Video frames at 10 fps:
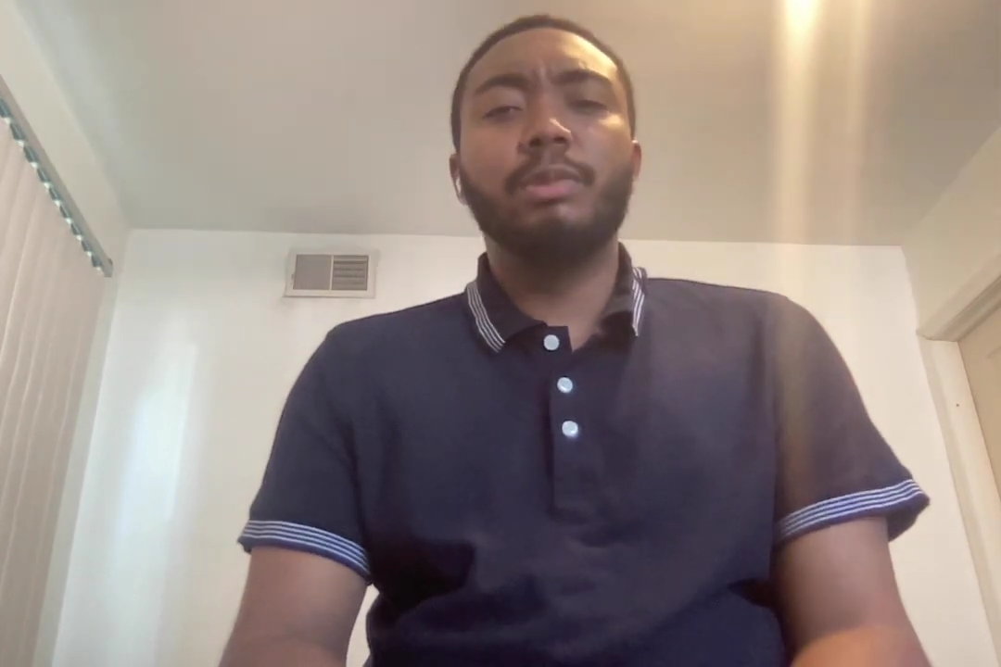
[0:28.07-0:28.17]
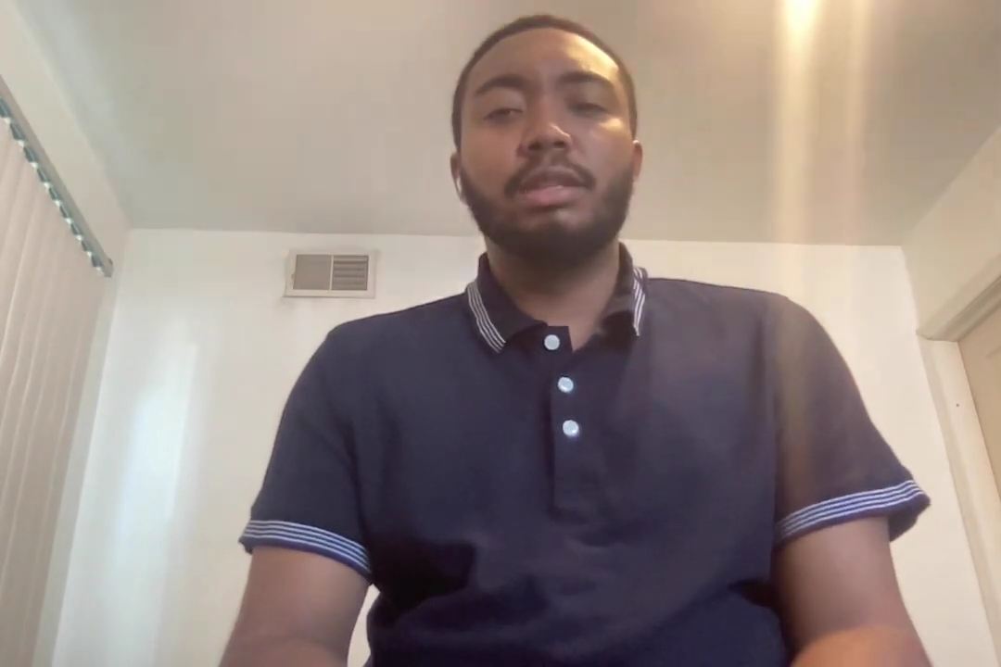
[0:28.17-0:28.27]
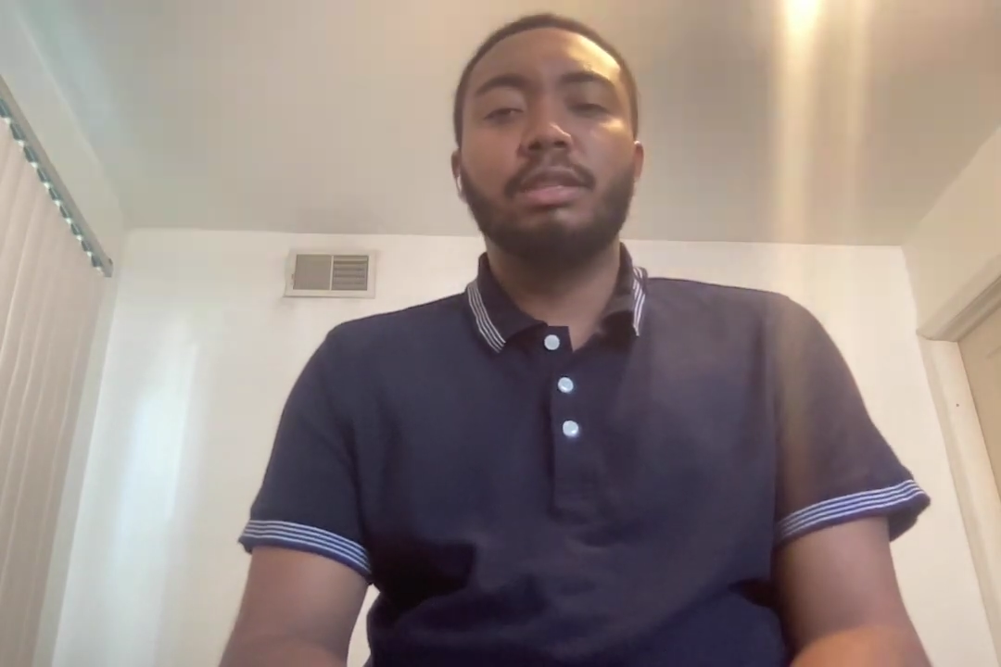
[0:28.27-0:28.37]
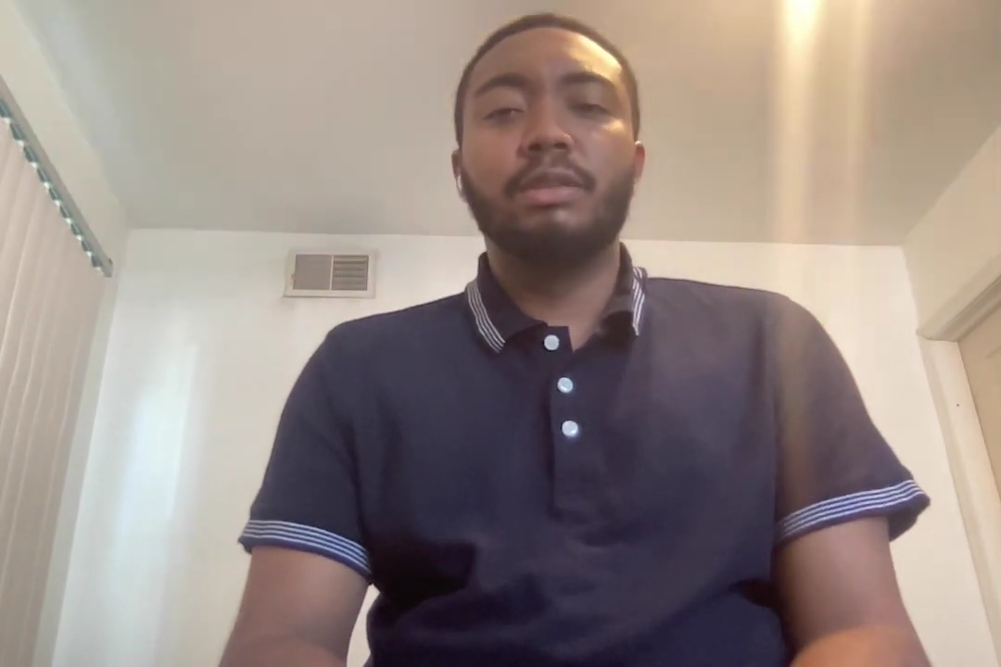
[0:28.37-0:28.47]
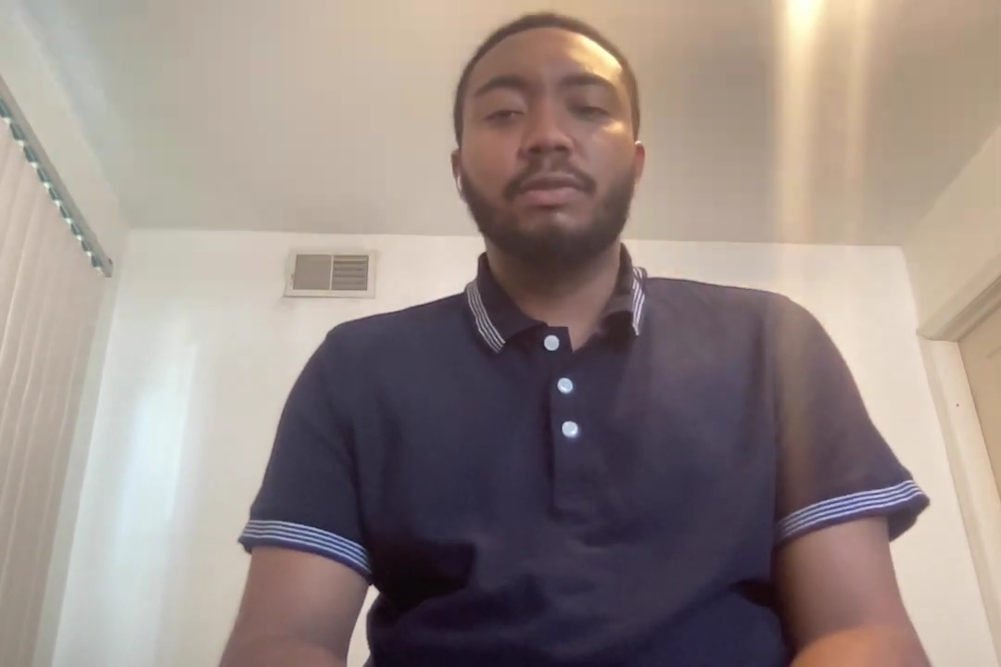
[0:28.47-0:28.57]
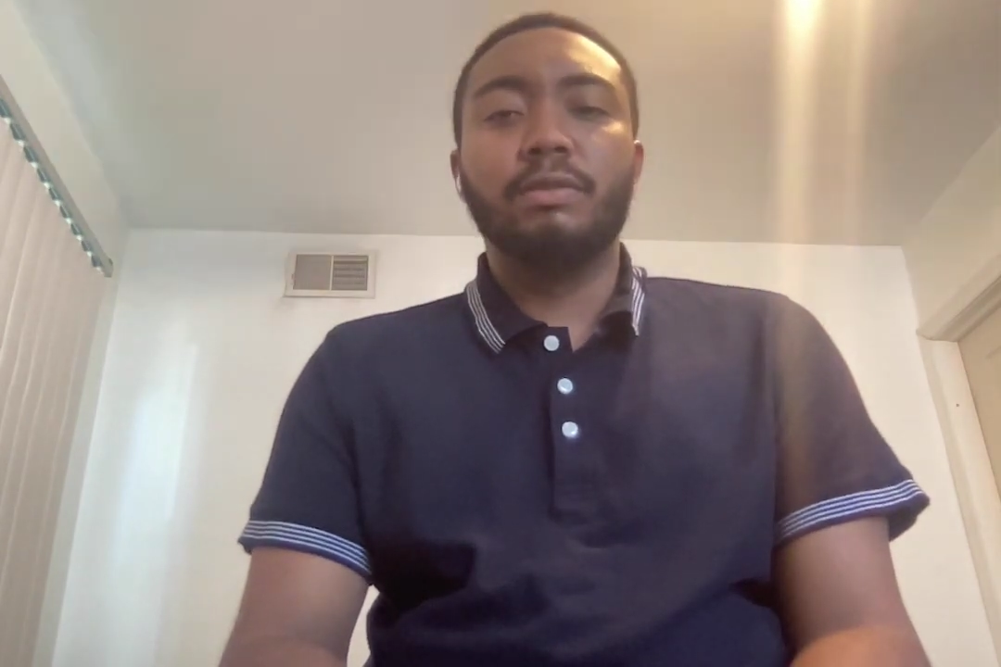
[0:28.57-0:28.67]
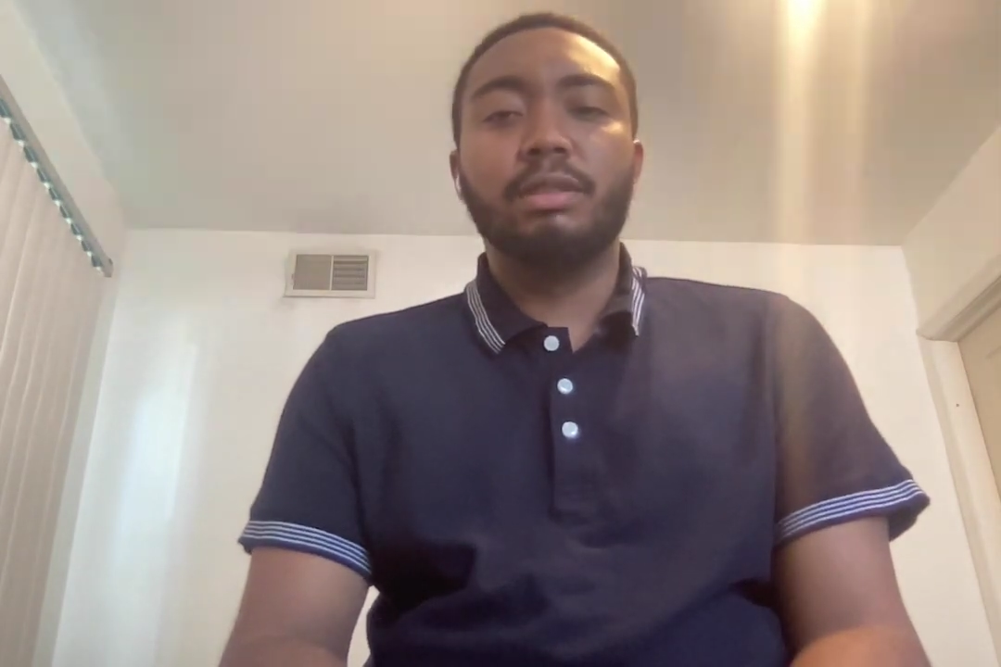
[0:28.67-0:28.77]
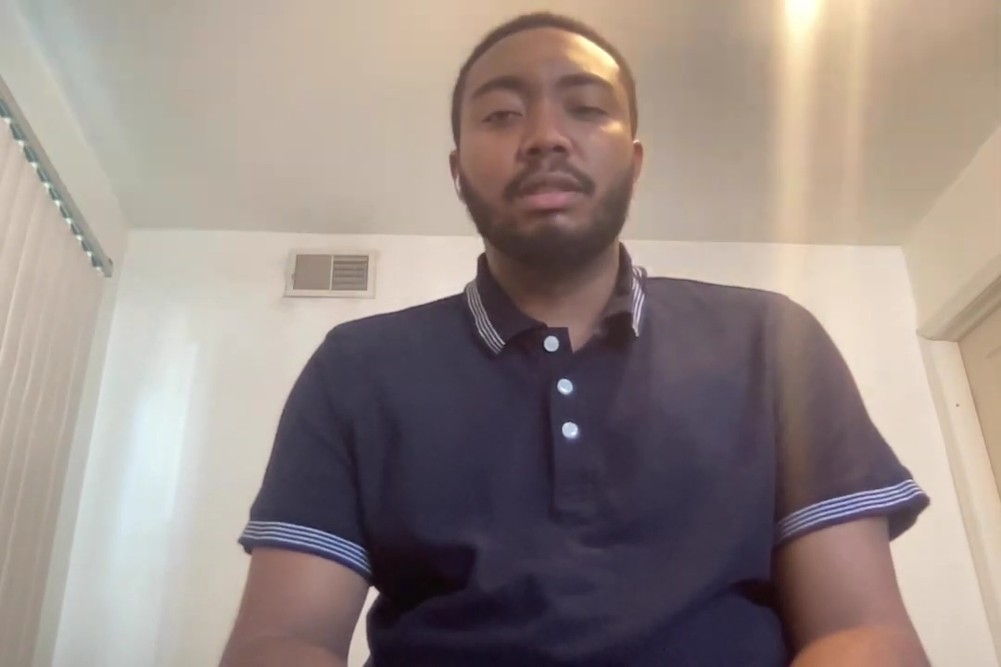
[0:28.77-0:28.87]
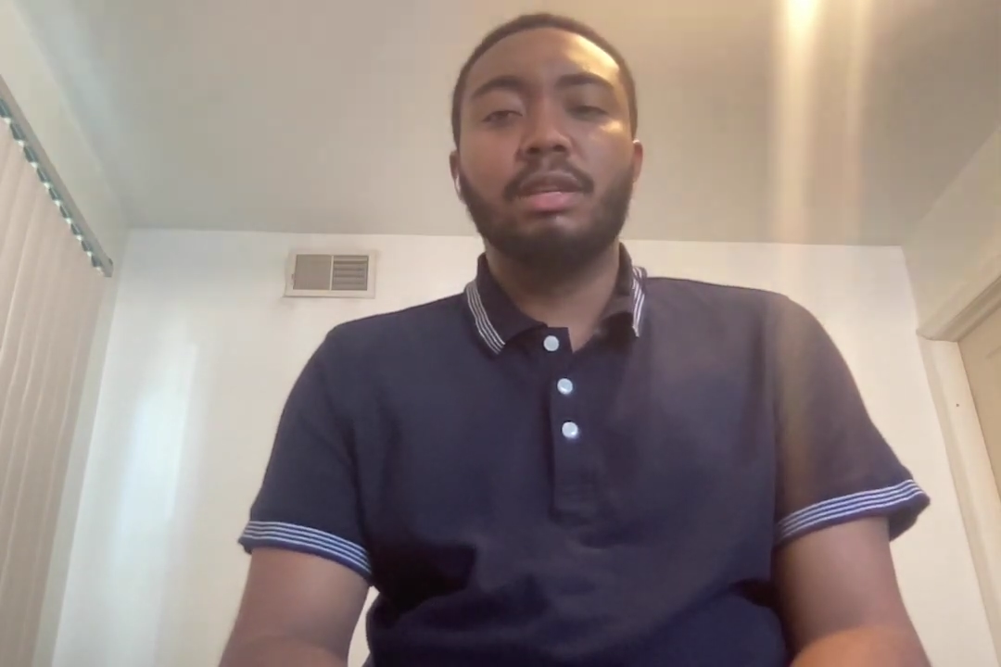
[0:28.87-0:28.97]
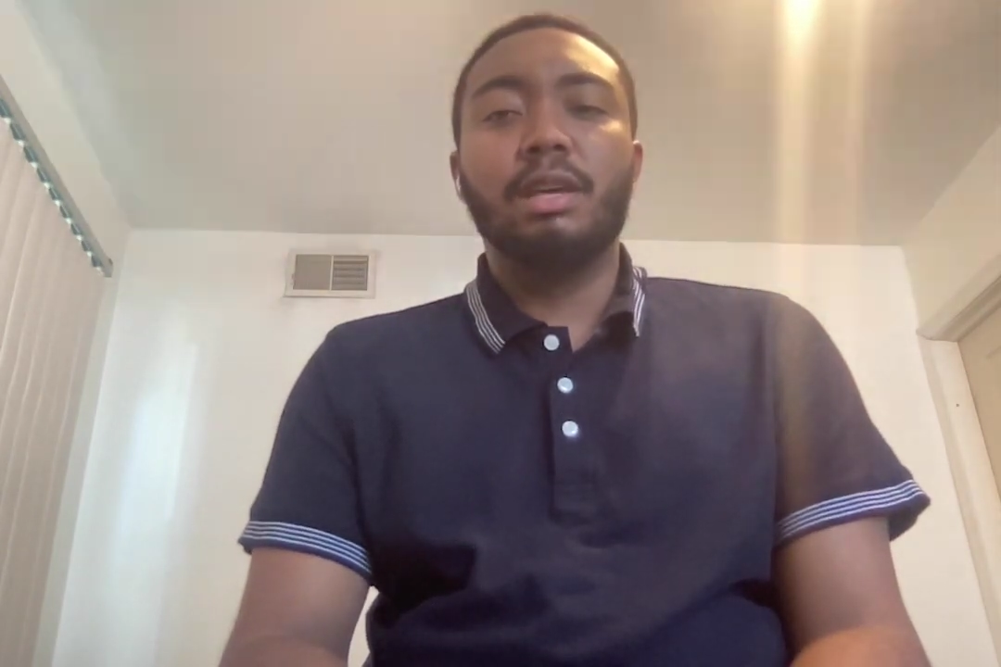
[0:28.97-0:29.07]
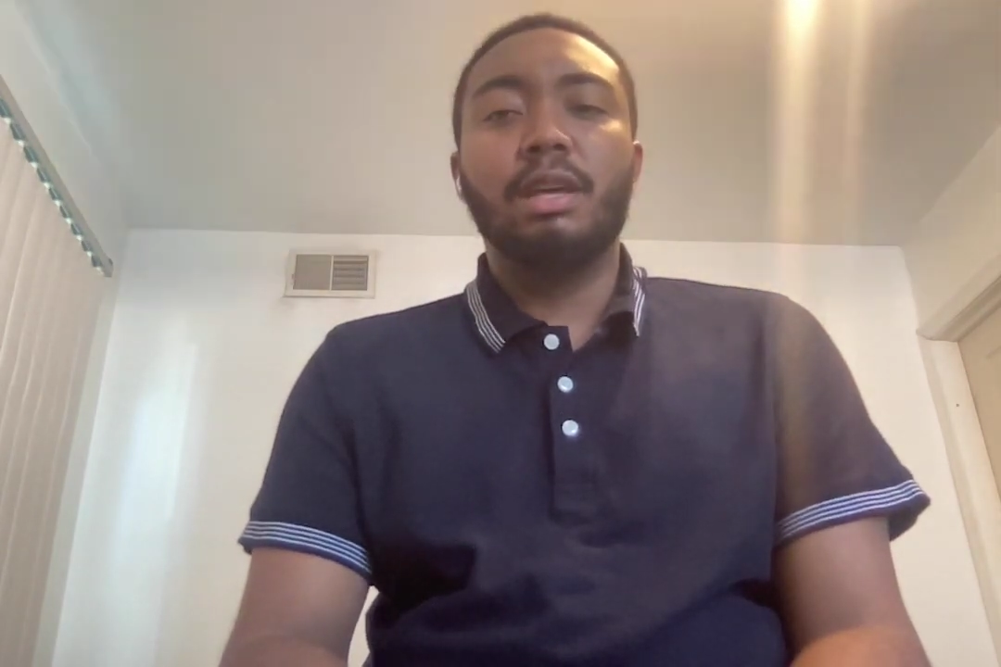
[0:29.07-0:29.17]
make a difference.